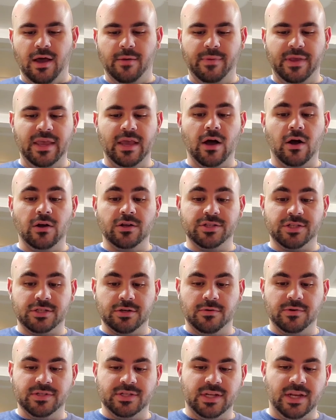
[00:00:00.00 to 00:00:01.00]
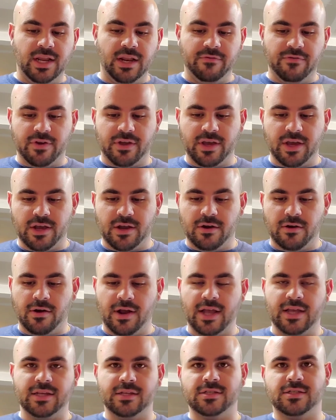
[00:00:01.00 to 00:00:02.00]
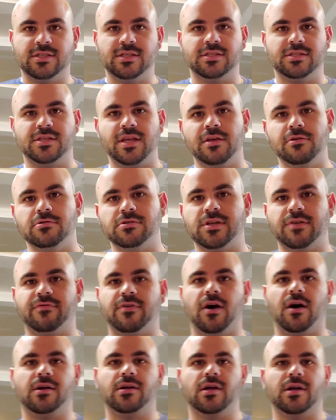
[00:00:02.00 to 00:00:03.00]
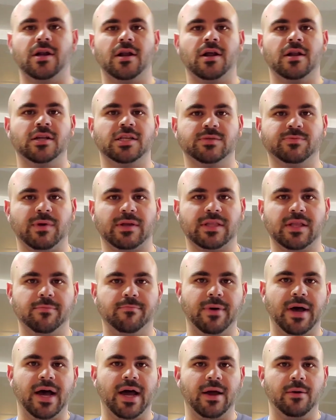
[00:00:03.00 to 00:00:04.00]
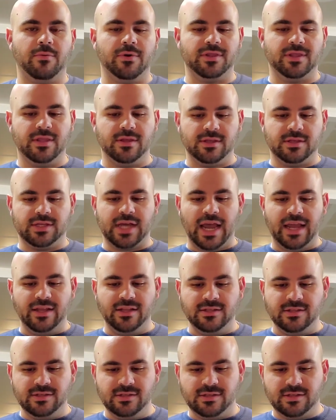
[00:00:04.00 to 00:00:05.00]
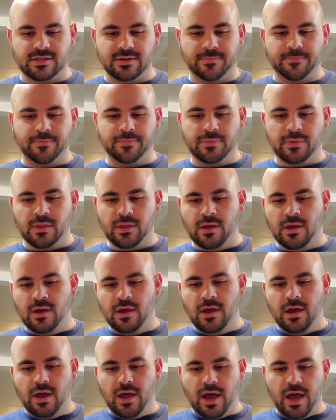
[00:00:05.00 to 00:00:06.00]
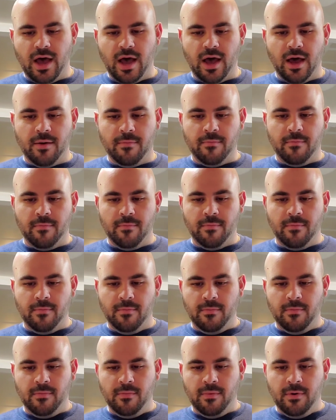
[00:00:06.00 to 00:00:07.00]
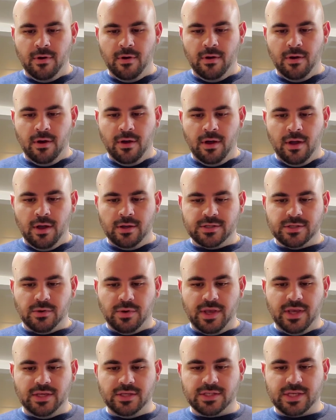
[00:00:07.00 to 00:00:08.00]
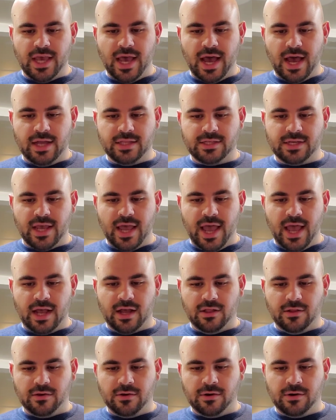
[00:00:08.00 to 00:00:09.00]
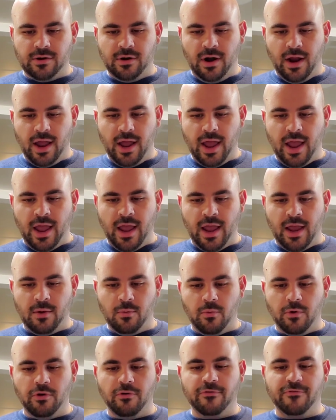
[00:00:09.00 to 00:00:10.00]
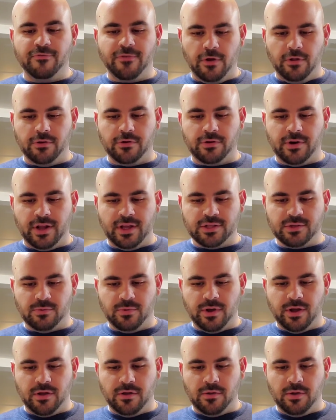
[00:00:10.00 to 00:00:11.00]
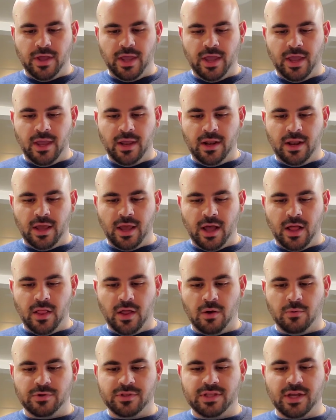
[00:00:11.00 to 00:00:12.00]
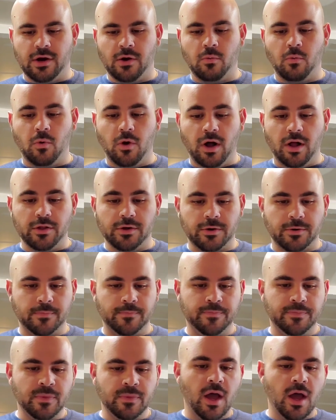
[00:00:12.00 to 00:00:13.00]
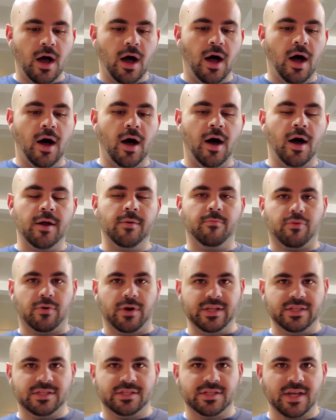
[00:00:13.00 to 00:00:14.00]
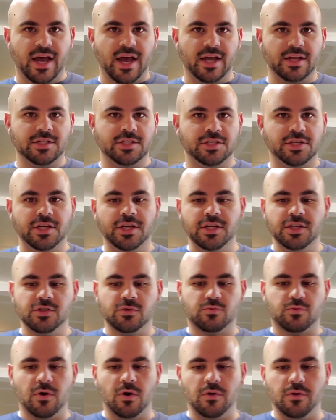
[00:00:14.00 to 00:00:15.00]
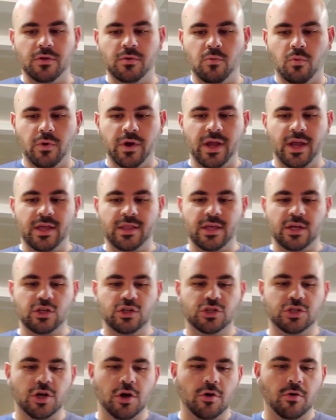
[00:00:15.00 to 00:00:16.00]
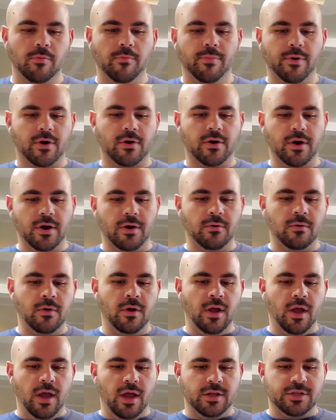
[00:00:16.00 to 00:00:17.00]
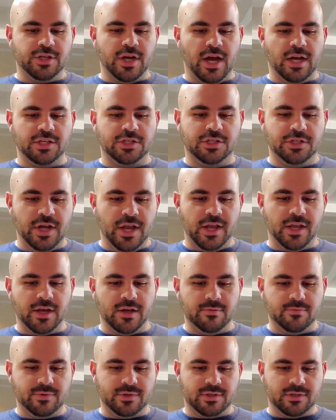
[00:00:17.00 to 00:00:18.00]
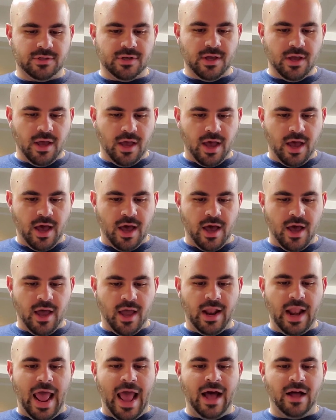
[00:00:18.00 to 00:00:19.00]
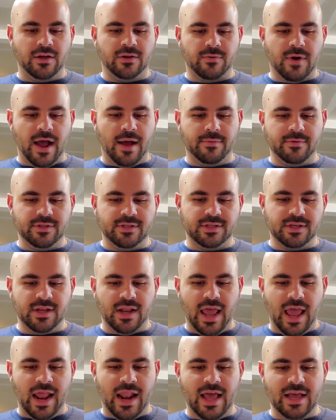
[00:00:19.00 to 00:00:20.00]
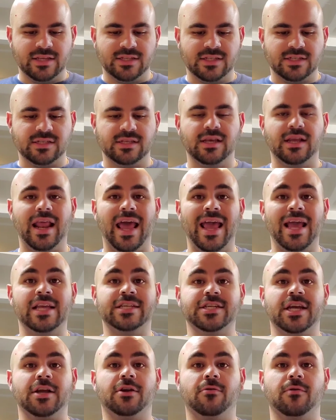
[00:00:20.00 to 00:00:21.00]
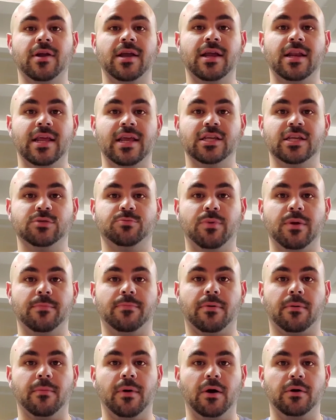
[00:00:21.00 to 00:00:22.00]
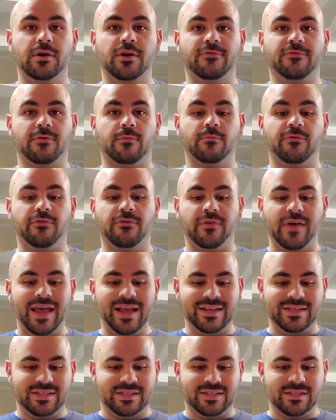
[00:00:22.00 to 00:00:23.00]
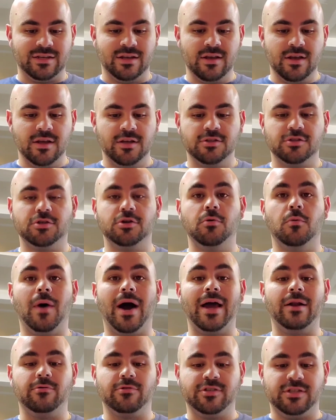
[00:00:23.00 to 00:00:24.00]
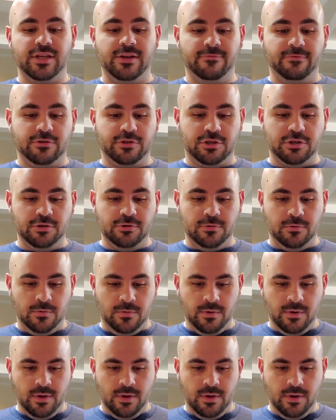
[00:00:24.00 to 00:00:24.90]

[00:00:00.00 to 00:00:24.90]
He also is in need of a kicker, as the Steelers have gone on an unexpected bye with the Titans. So he's got Eckler and Will Fuller as well in, along with Darren Waller. On Britt's side, she is rolling with Joe Burrow, Josh Jacobs, and Allen Robinson, and has slid A.J. Green. He's been promoted from flex to wide receiver 2.